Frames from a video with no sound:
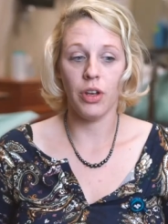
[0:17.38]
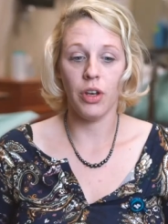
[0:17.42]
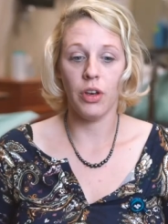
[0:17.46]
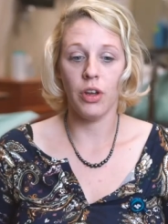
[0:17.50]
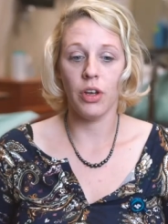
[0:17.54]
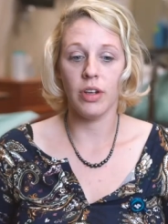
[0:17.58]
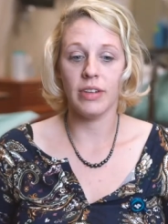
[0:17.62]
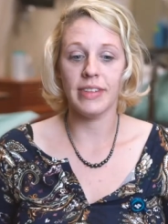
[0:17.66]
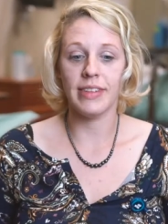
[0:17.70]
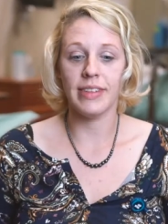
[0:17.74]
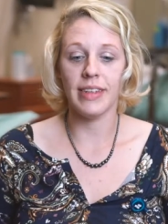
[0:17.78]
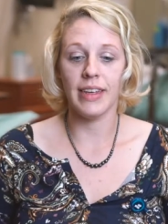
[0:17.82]
in
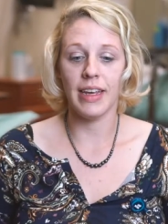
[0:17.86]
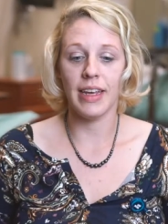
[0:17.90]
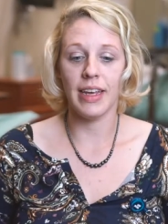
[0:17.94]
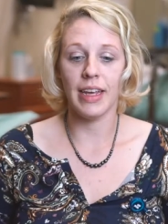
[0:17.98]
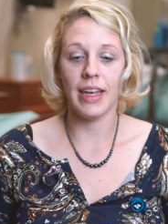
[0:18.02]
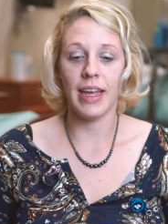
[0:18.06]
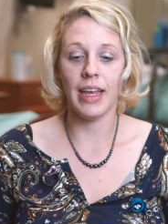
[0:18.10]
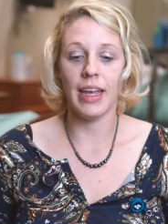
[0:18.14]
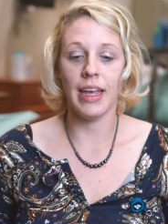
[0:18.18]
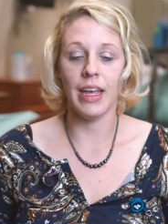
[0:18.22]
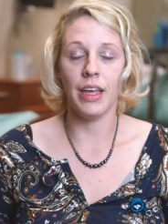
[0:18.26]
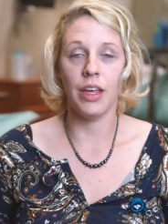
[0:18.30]

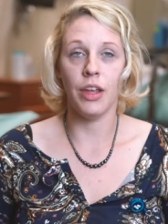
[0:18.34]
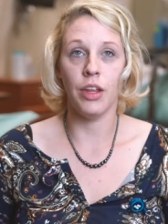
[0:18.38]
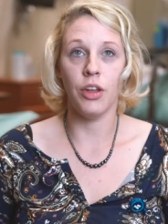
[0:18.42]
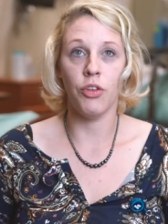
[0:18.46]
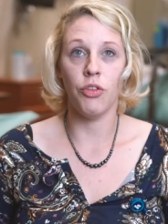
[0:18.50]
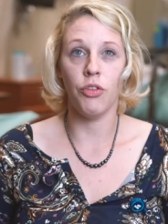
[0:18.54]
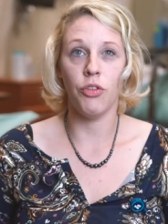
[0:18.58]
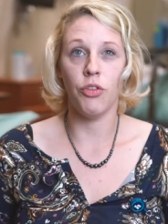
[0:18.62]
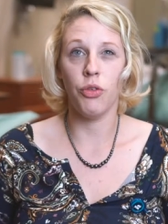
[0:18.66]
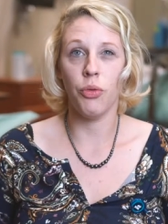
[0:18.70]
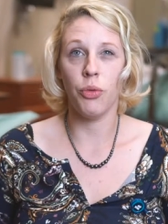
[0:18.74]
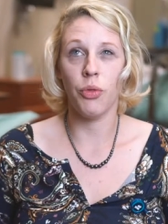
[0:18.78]
nursing
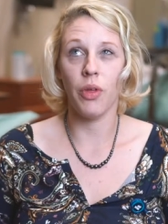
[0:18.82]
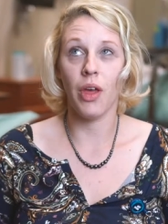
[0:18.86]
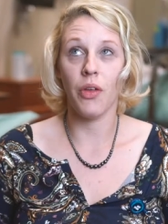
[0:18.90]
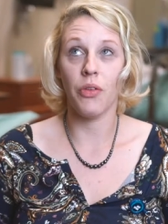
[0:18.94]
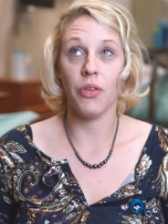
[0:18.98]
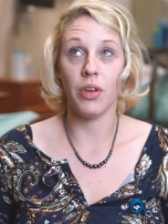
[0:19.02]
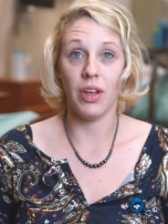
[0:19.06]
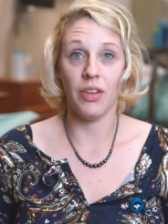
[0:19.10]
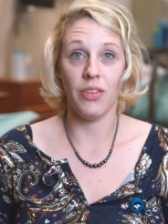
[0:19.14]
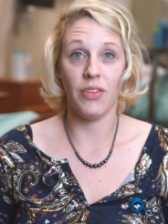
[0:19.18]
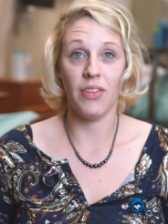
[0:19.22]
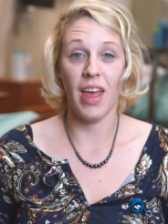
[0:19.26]
in
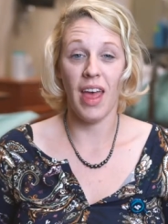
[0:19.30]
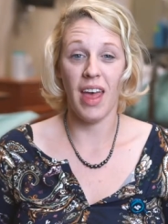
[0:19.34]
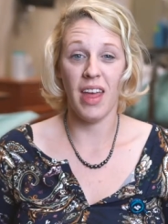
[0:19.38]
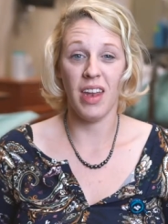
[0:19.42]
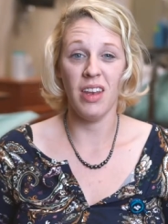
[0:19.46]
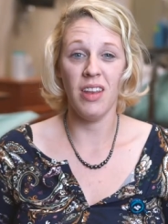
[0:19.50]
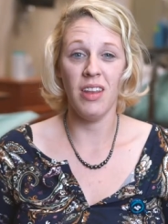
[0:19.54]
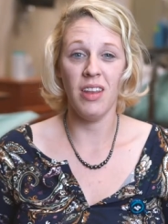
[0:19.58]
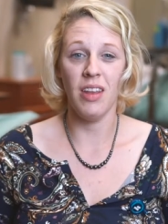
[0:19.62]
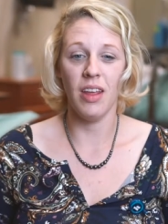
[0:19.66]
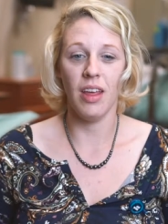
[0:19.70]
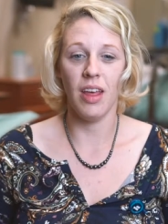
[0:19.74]

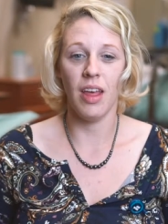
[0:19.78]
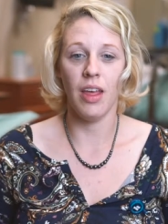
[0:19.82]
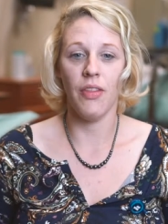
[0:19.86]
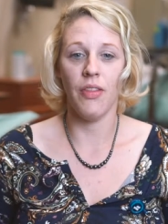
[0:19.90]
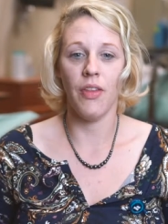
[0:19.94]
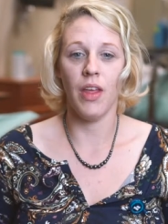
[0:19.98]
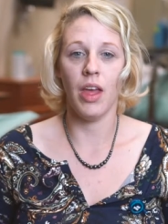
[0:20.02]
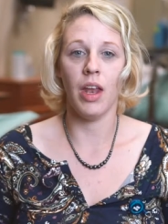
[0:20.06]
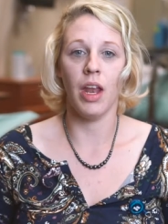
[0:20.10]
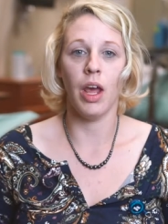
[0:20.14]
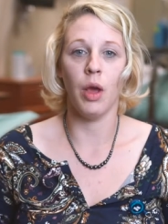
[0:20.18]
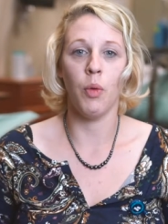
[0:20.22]
2010
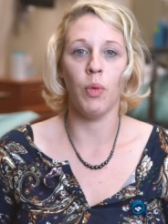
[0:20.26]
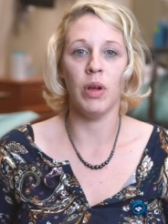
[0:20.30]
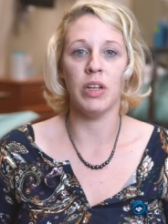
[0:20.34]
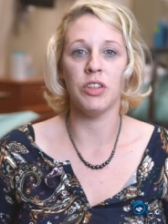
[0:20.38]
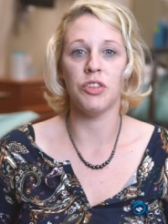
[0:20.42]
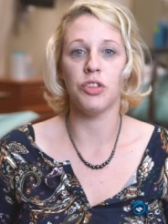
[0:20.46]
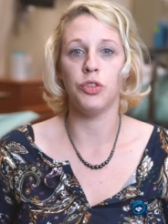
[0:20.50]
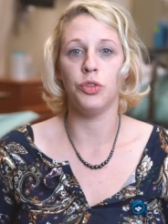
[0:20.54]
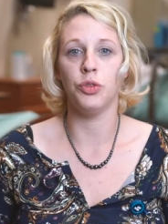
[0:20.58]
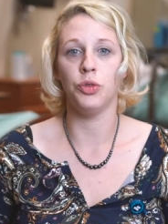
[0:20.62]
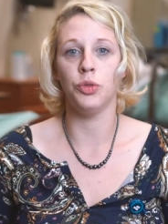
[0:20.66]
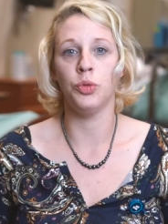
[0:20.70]
and then I went
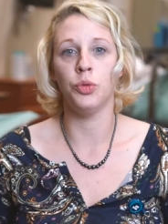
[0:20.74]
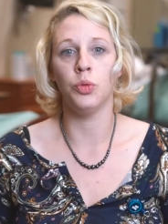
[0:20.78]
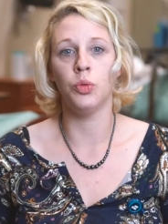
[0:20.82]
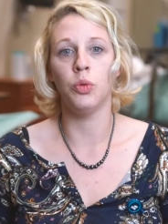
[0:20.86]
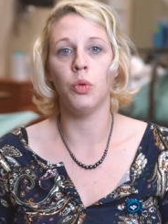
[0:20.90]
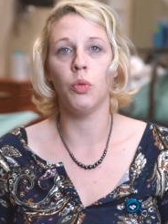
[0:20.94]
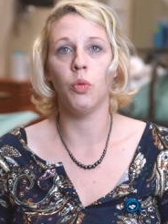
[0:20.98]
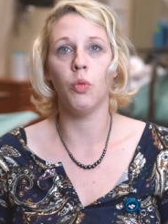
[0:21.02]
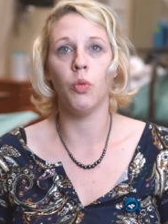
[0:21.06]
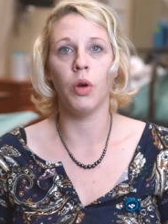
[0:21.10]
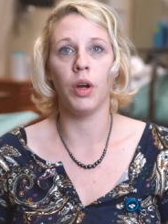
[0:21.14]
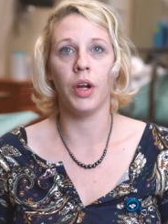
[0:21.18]
to
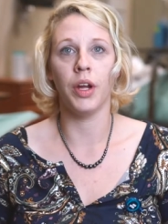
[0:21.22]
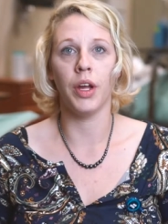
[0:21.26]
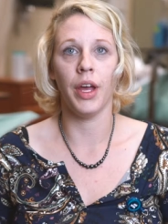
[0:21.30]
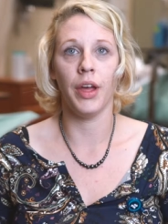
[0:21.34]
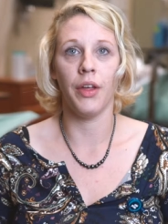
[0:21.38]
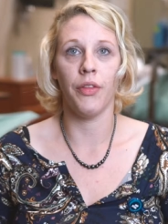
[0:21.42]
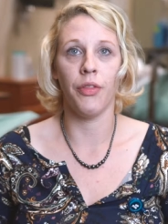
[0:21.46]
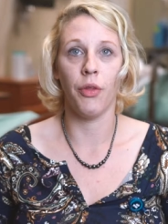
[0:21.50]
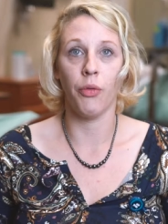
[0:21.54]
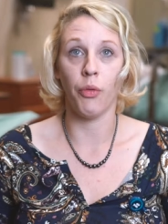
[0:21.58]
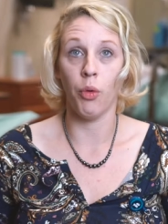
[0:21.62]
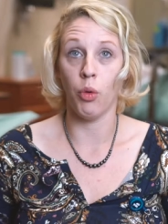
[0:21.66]
work
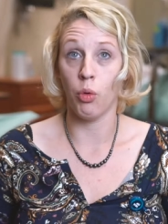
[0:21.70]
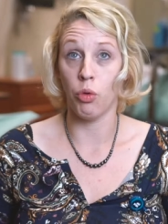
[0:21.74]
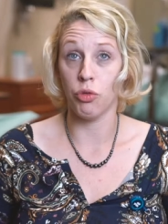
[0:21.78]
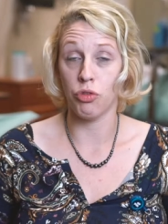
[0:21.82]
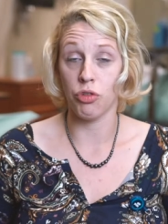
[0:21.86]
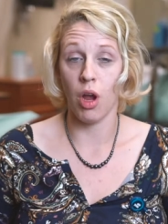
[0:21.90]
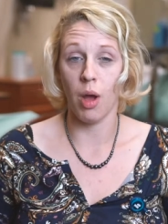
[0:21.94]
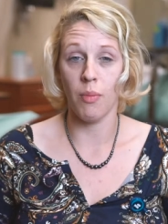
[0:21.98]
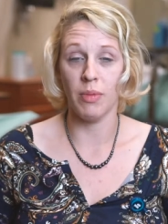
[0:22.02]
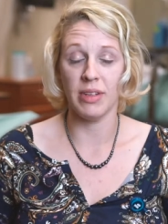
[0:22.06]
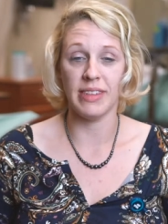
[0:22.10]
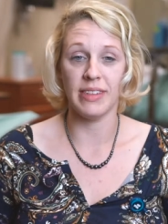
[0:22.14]
at the local
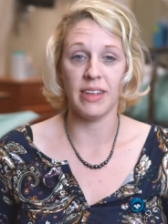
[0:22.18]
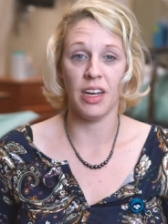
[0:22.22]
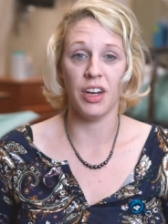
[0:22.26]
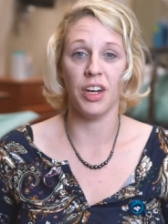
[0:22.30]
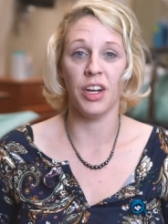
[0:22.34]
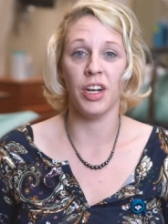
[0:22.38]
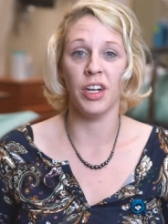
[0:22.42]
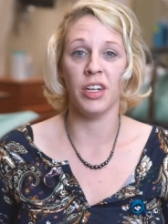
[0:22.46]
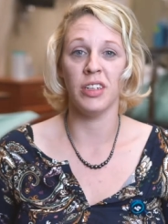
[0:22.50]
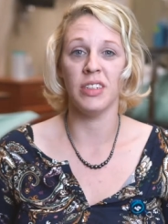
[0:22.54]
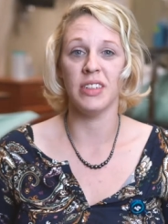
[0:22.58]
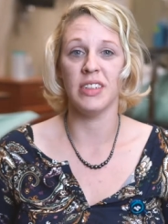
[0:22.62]
trauma
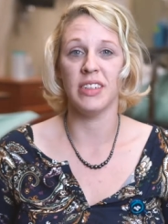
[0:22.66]
center,